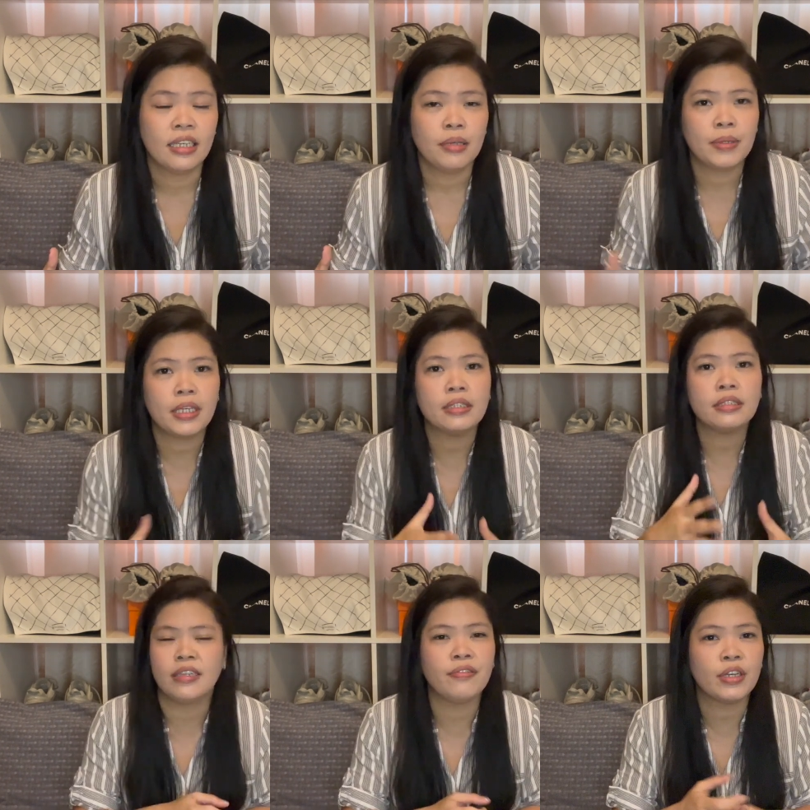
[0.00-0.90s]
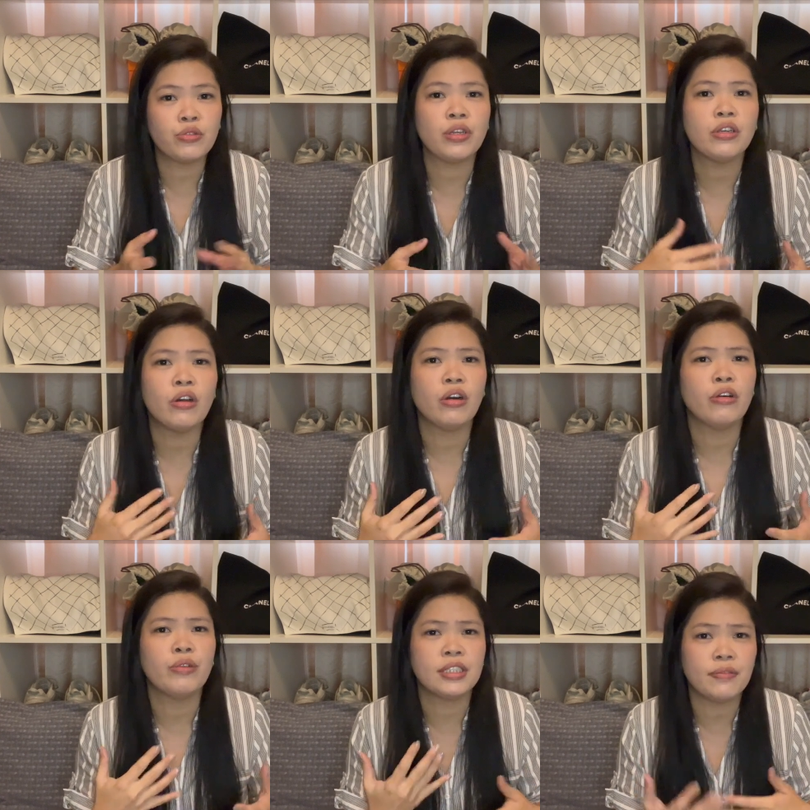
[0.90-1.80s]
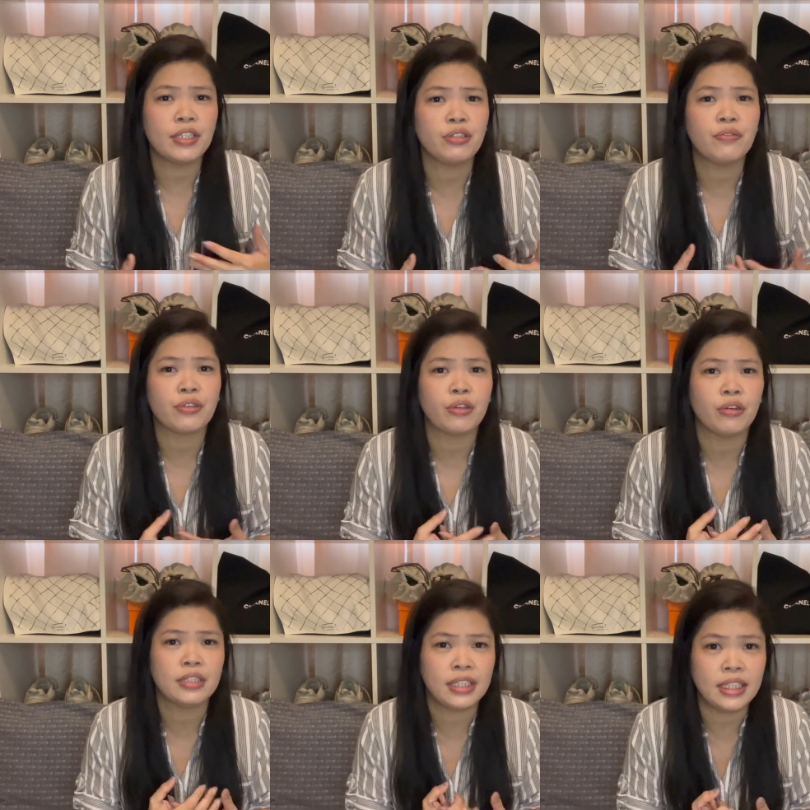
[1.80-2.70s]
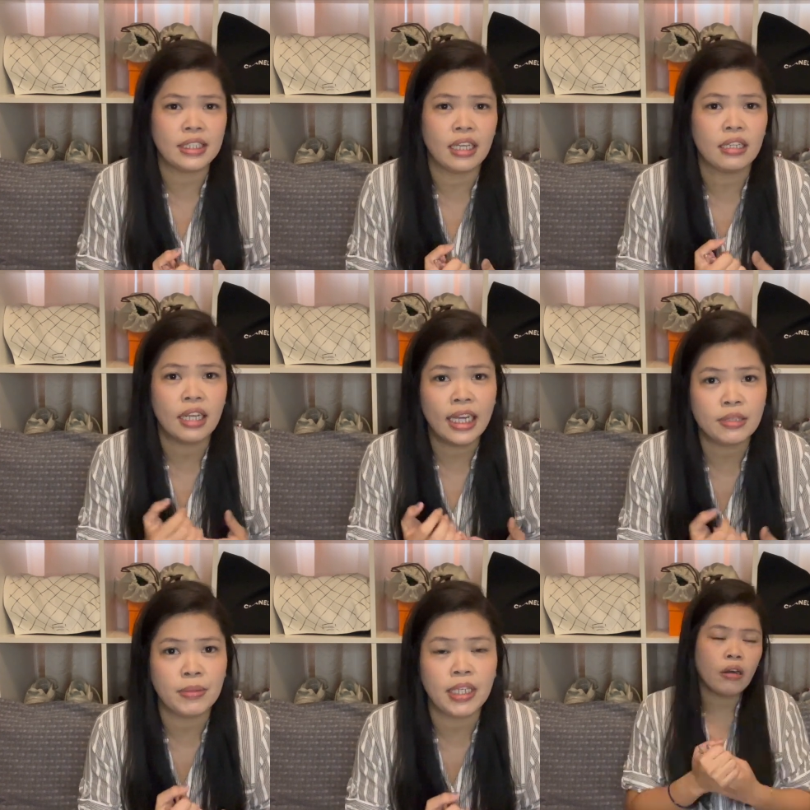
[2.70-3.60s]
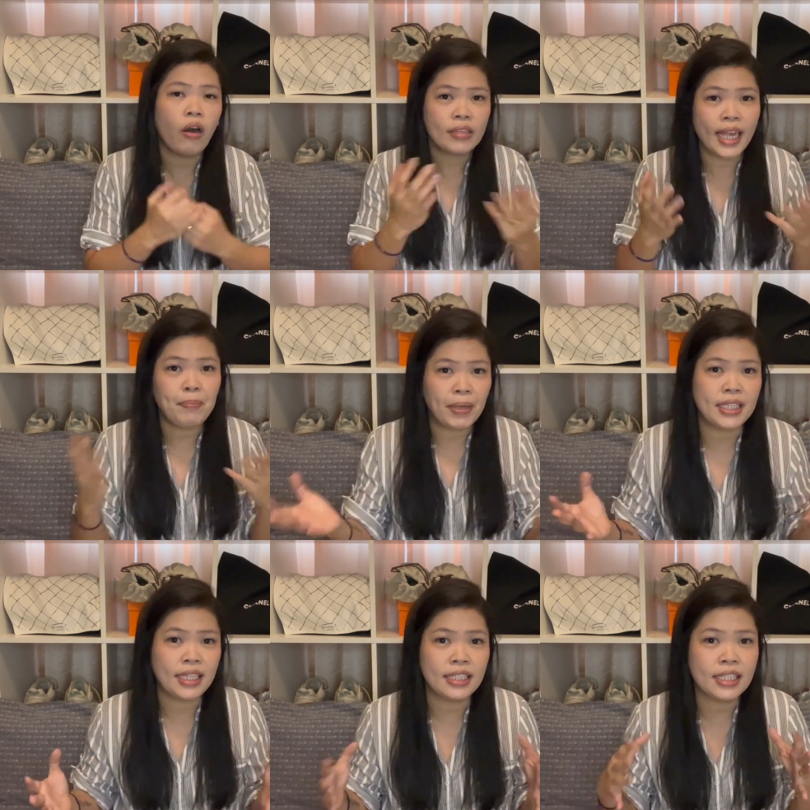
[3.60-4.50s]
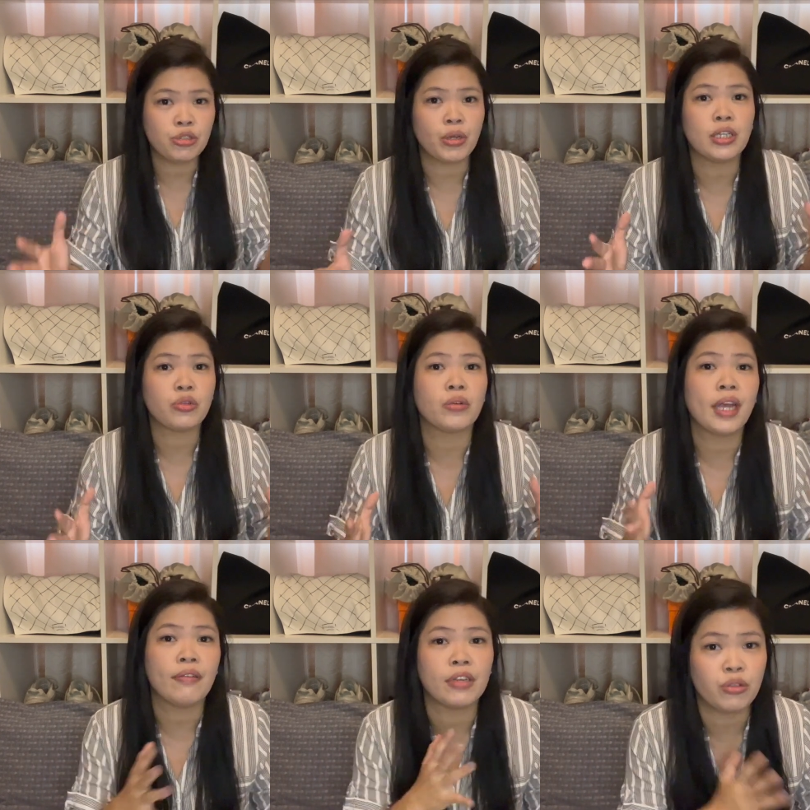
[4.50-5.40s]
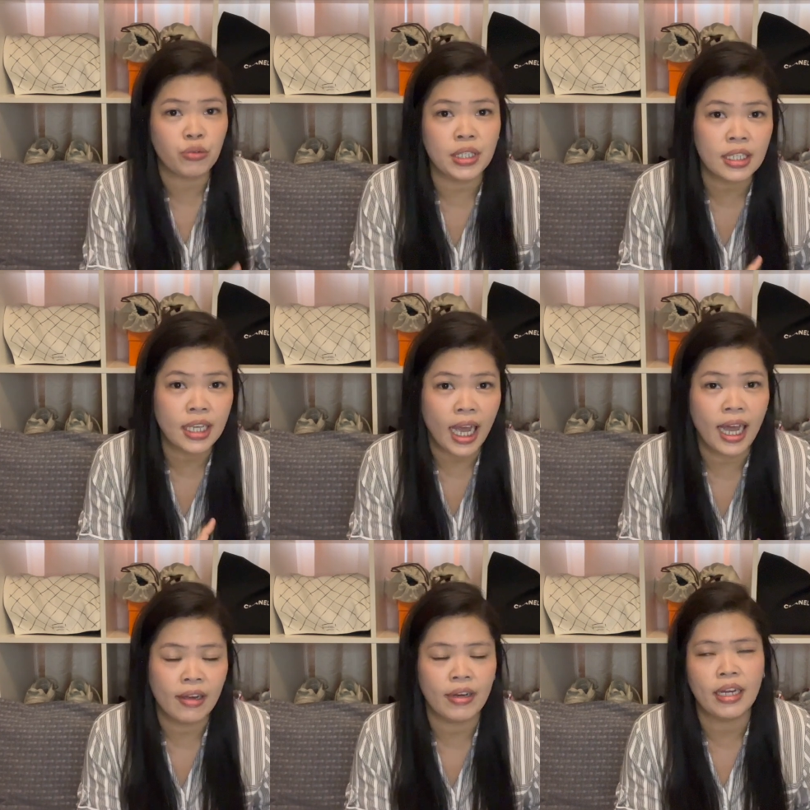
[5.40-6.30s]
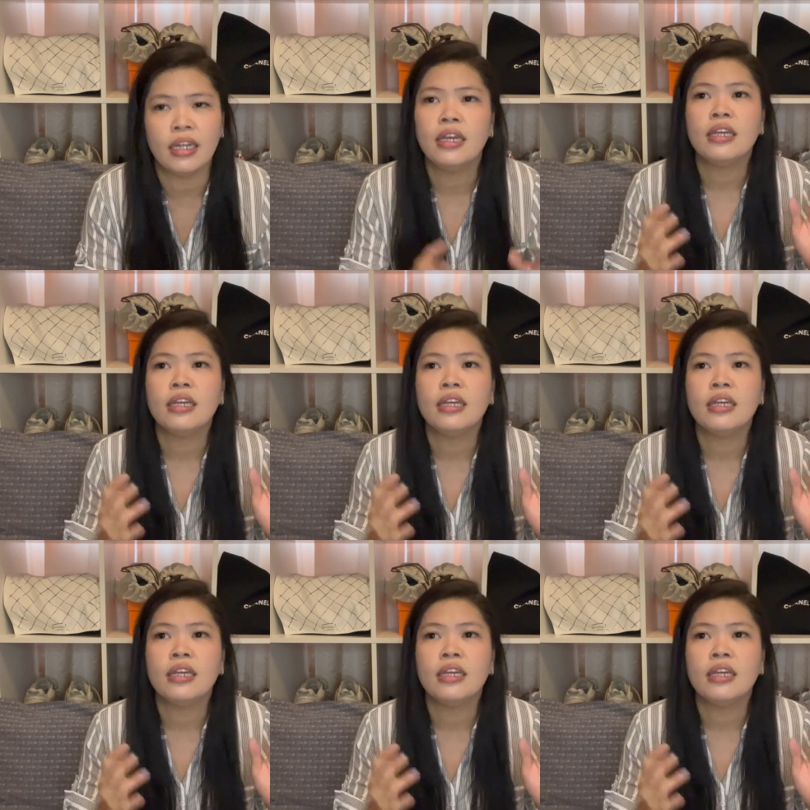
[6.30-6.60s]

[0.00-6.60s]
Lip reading: Because if you're doing your reservation for your seats last minute, or that particular train don't have a green car, right?